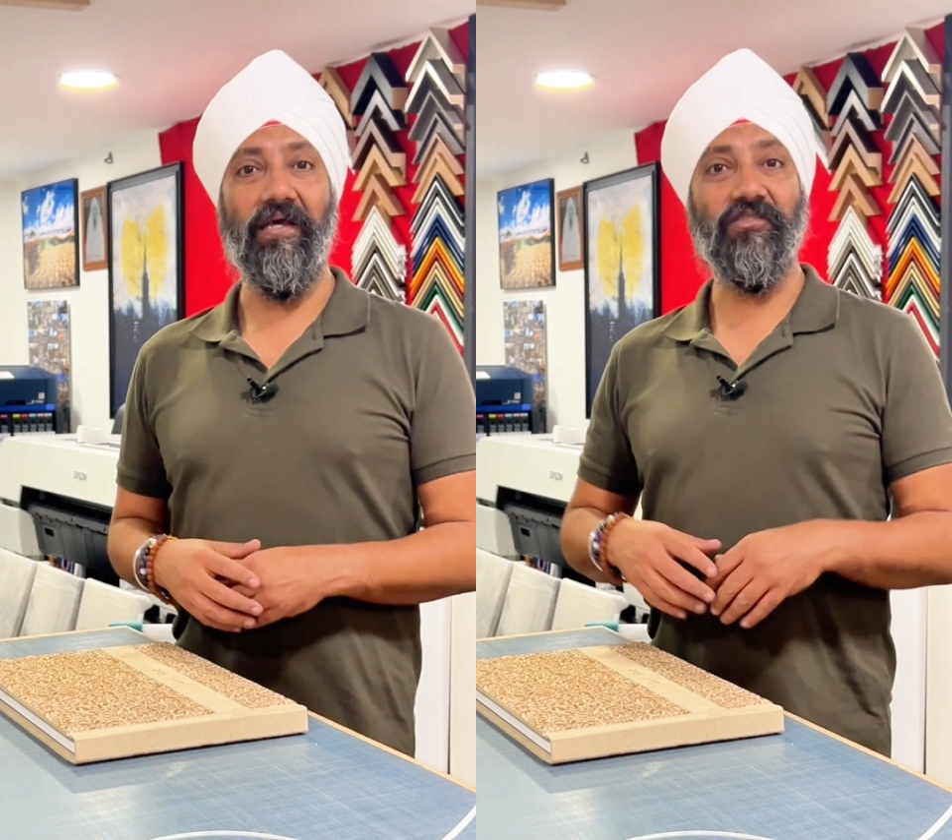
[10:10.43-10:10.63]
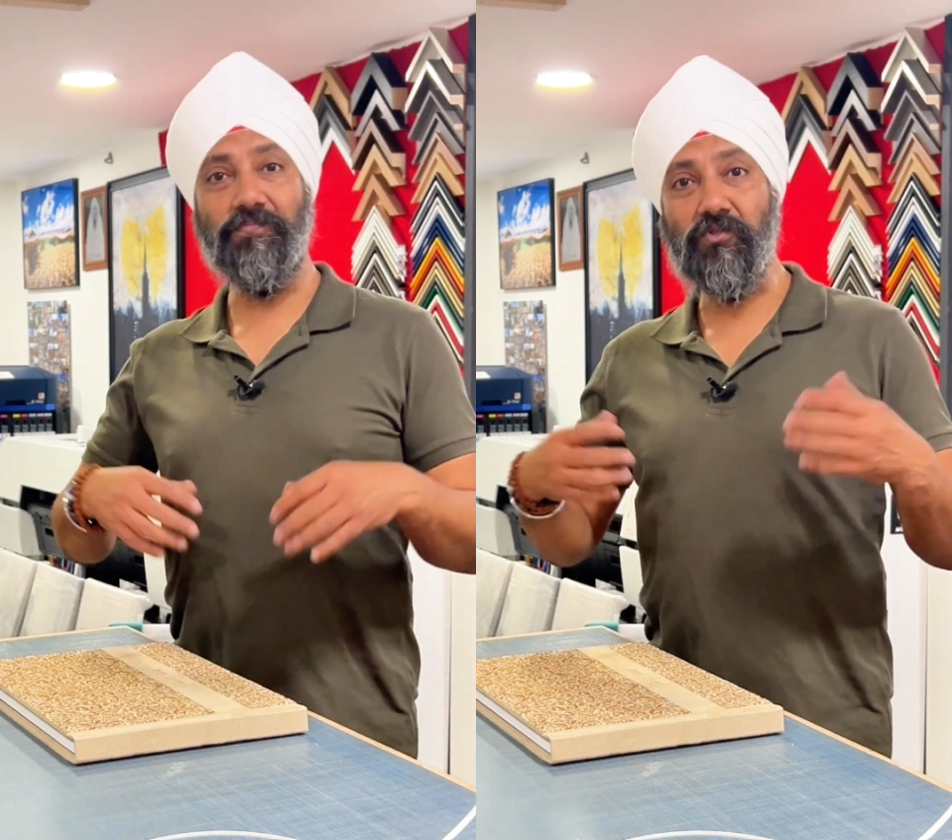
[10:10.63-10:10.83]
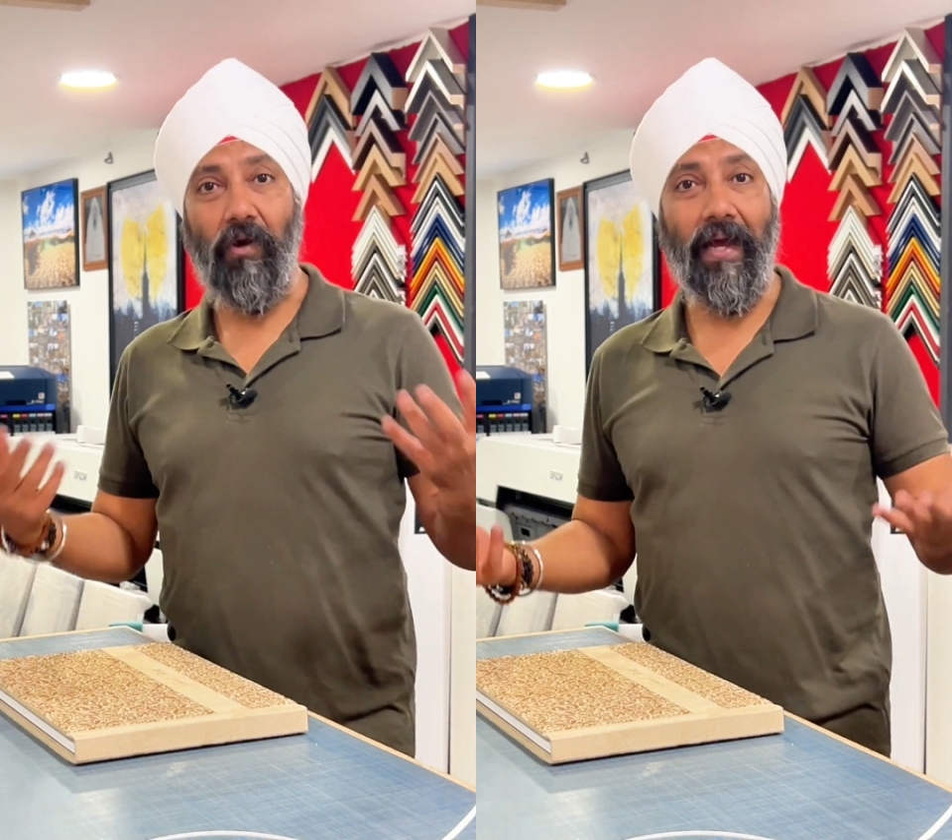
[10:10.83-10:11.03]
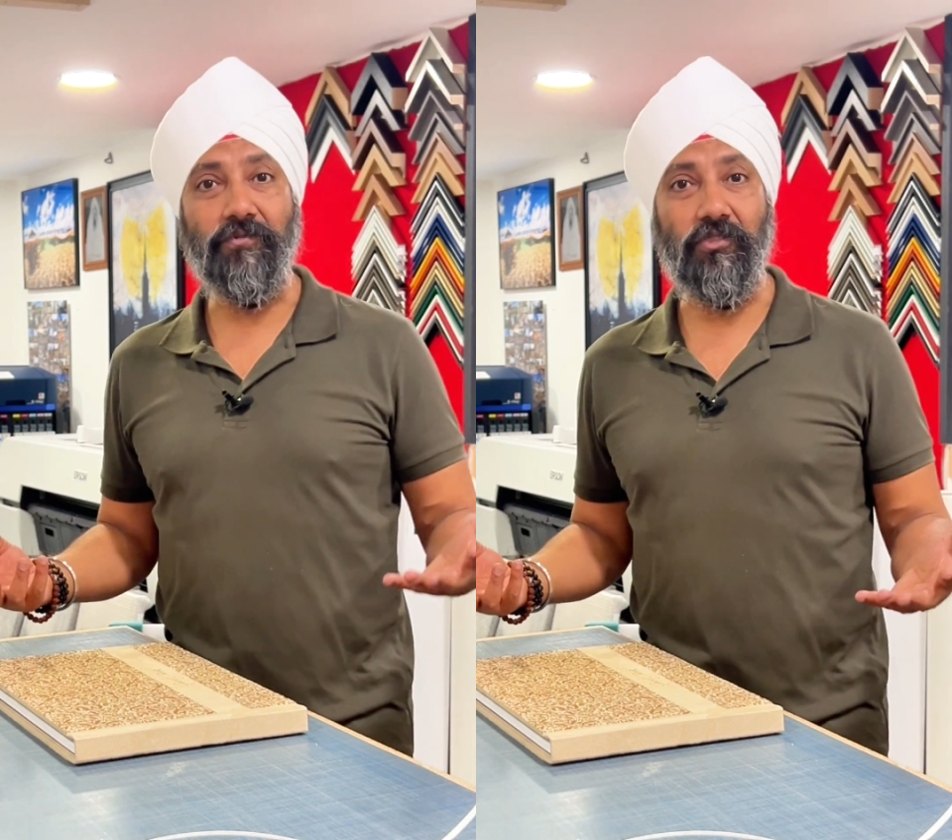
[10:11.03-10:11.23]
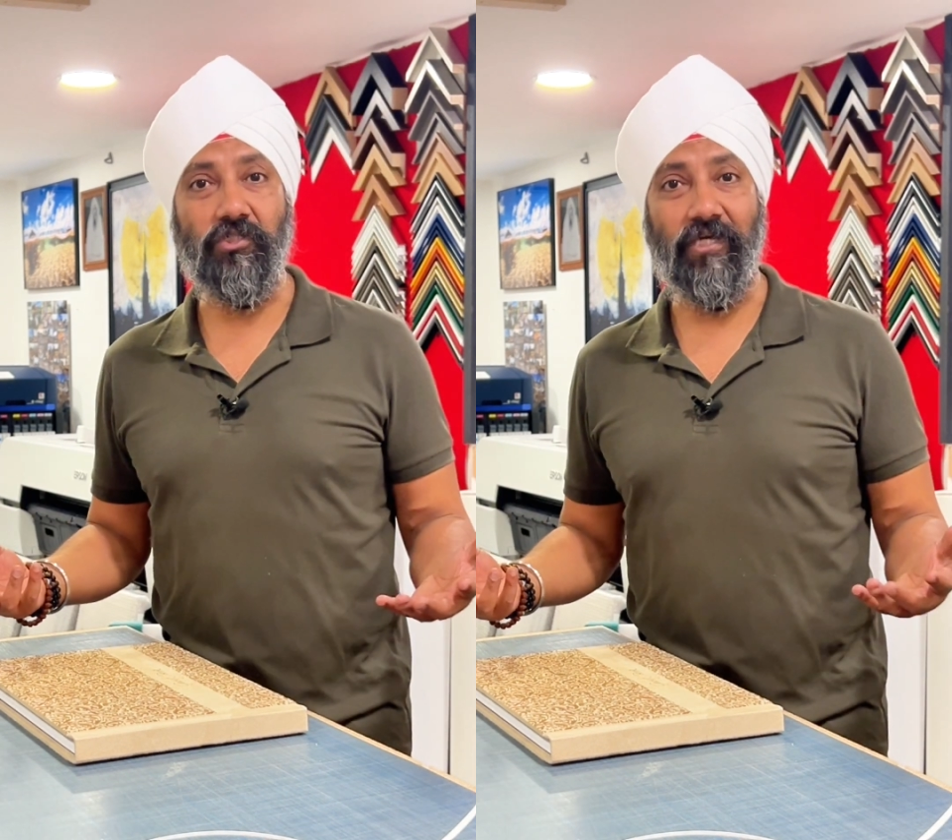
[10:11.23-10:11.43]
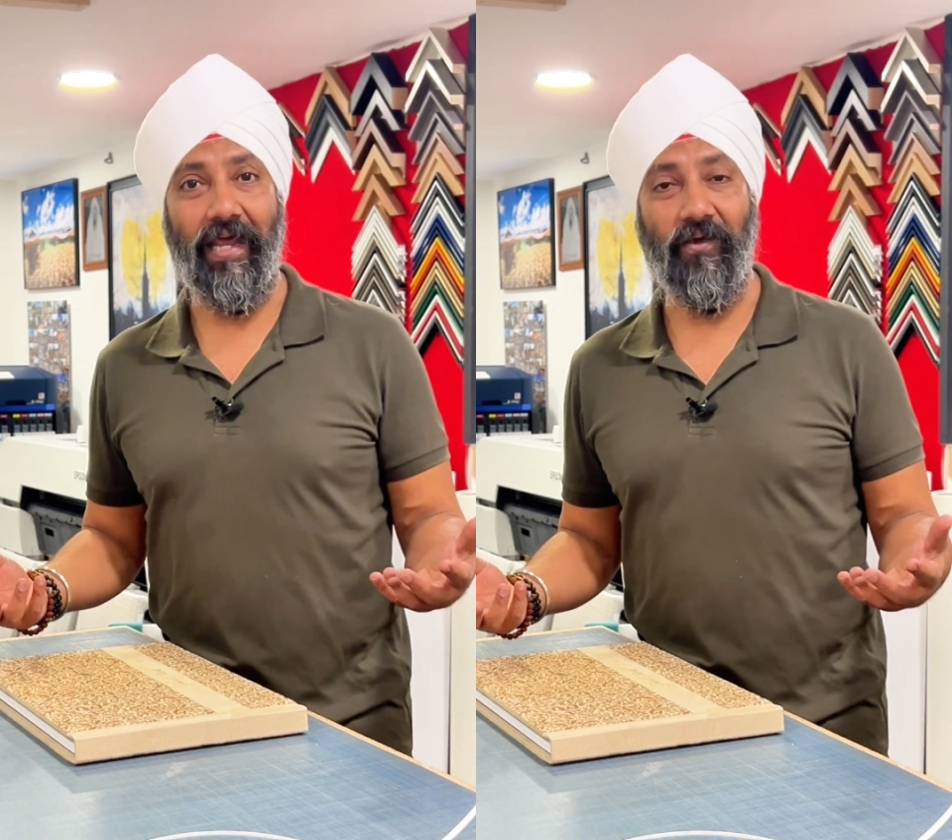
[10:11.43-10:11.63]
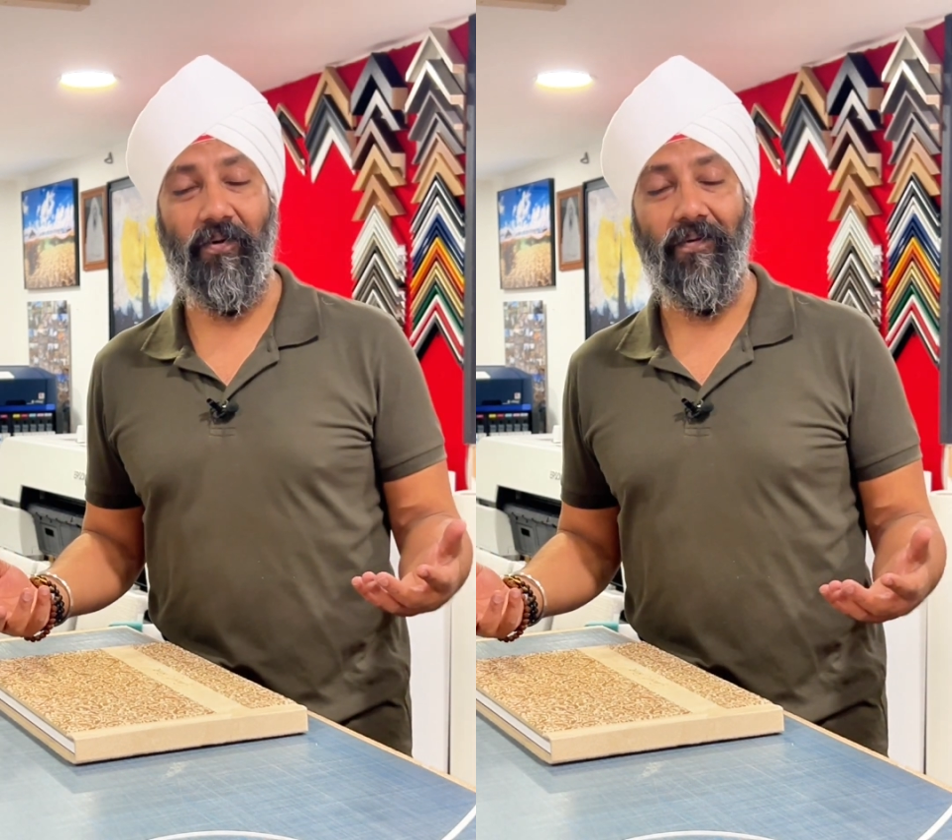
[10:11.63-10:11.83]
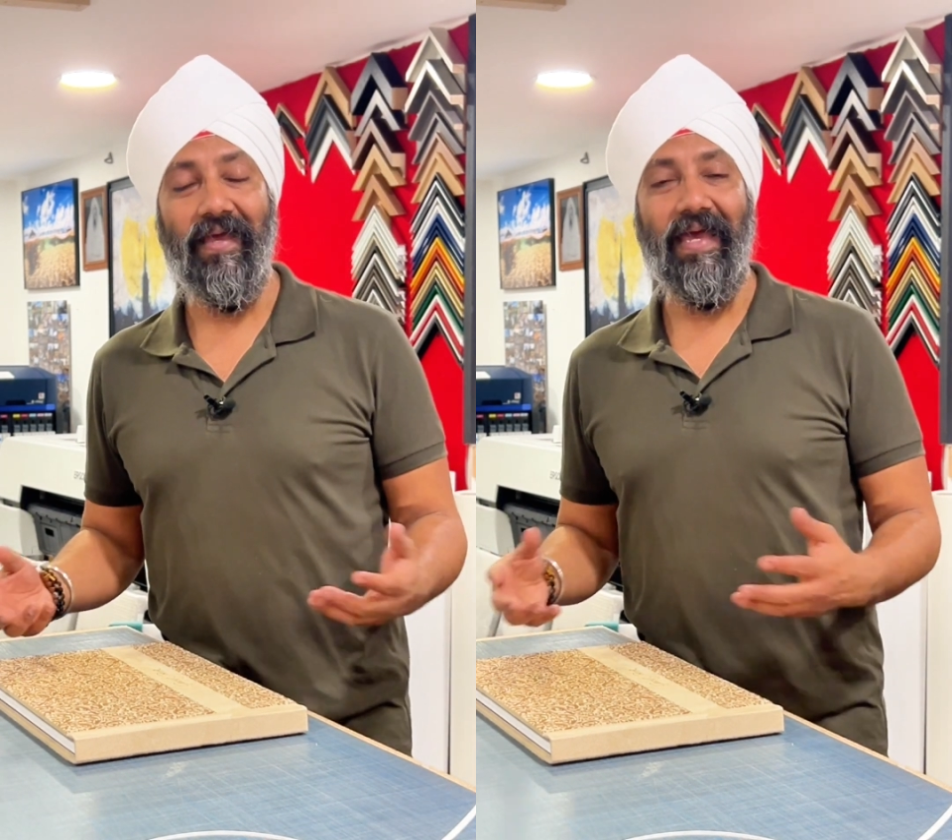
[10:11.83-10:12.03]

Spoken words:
subscribe to the channel.